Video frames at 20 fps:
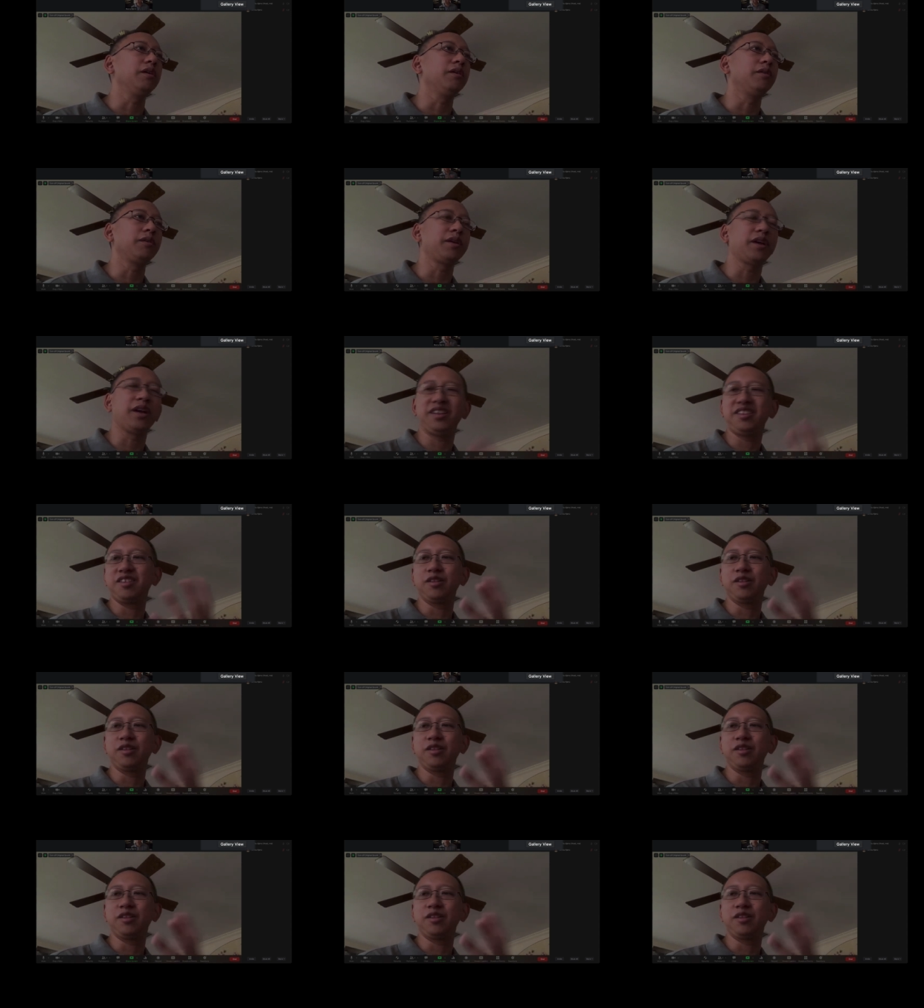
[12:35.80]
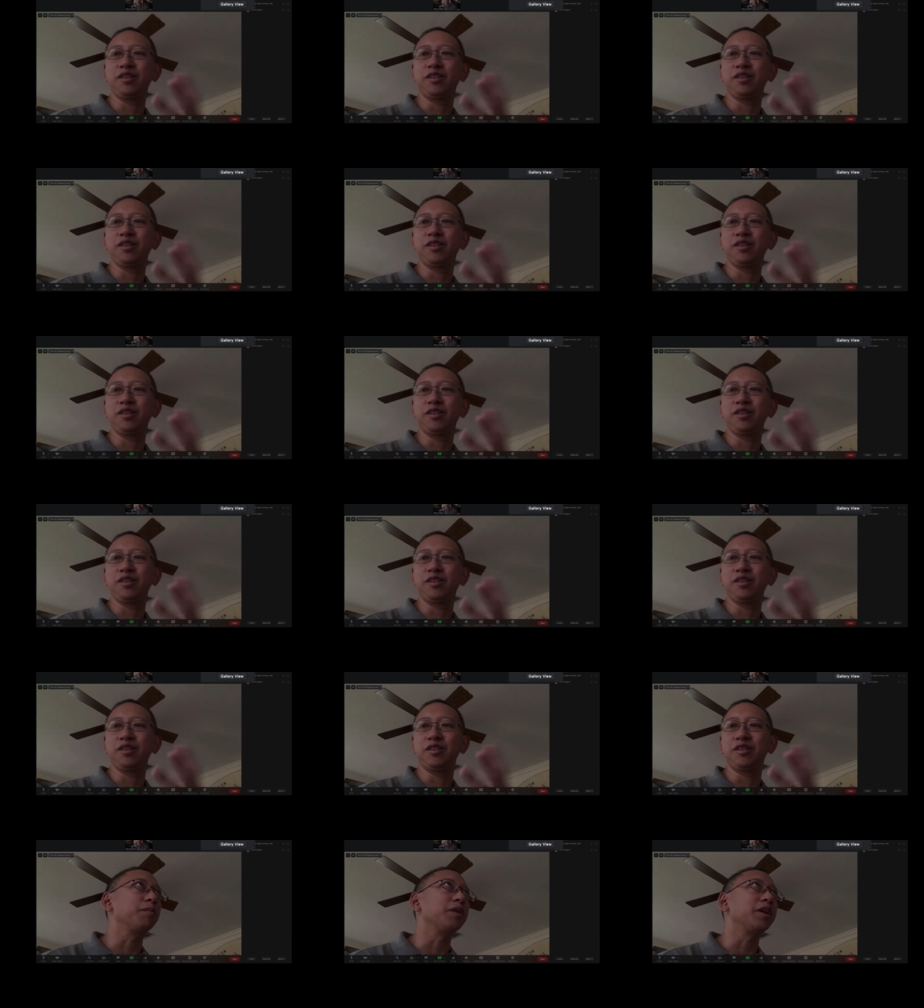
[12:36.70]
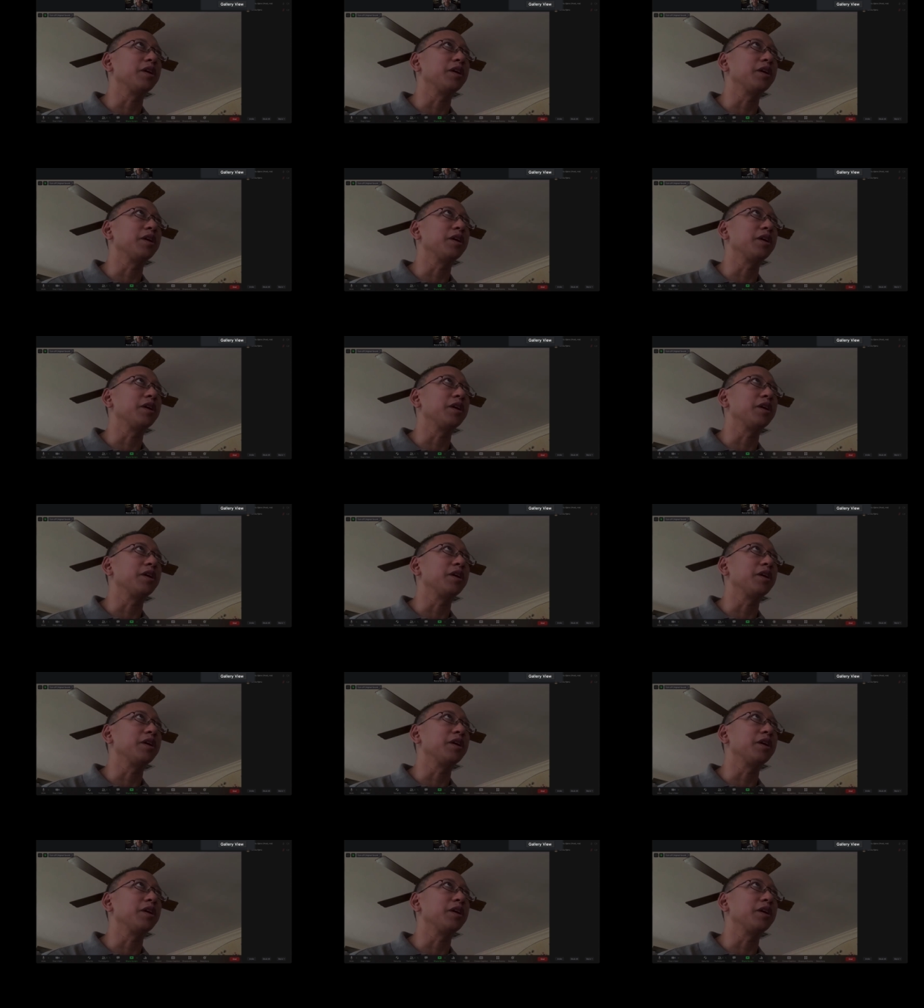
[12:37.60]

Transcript: it's a little bit confusing because I got two